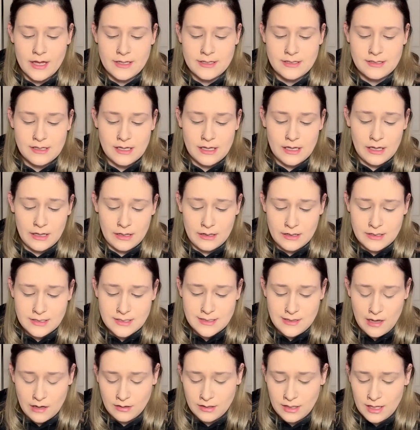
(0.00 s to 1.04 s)
It's in
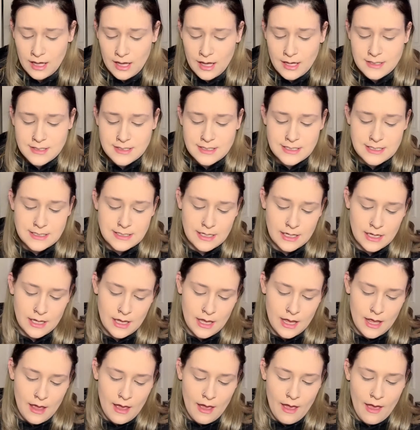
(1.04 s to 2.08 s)
Sunkissed,
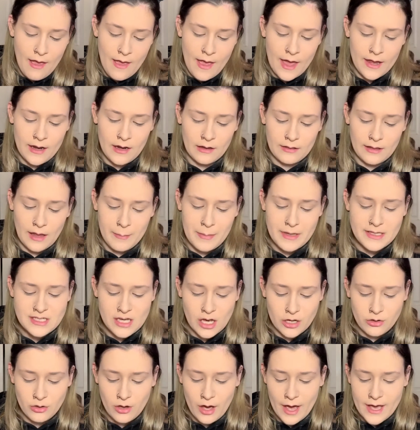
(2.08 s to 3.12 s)
and let me
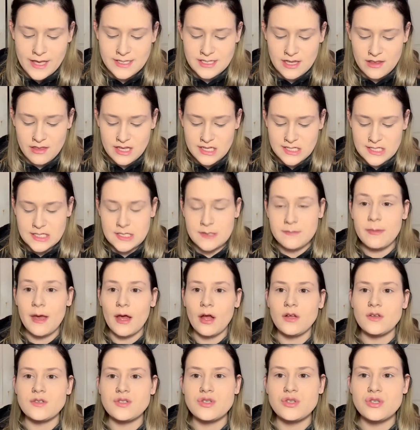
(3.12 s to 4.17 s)
tell you guys, this
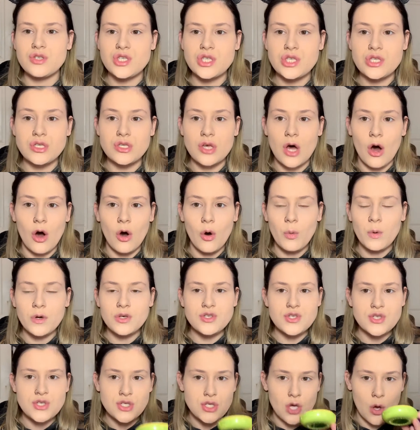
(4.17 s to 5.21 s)
smells
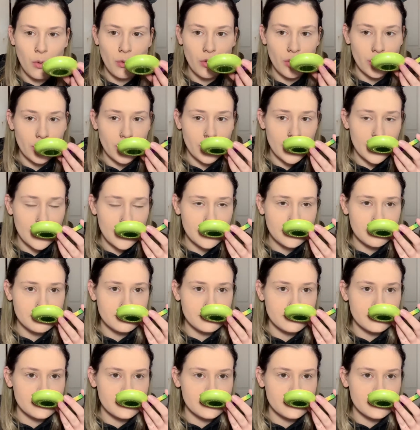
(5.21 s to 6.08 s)
so good.